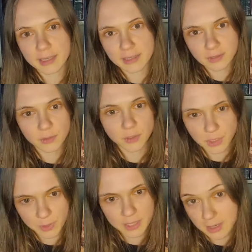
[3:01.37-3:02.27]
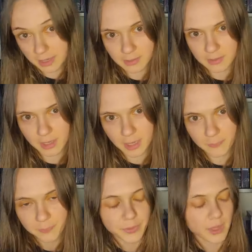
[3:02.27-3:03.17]
in his ultimate
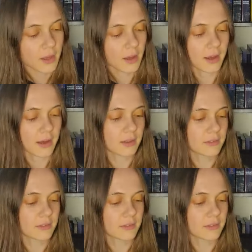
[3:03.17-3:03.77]
destiny. Uh,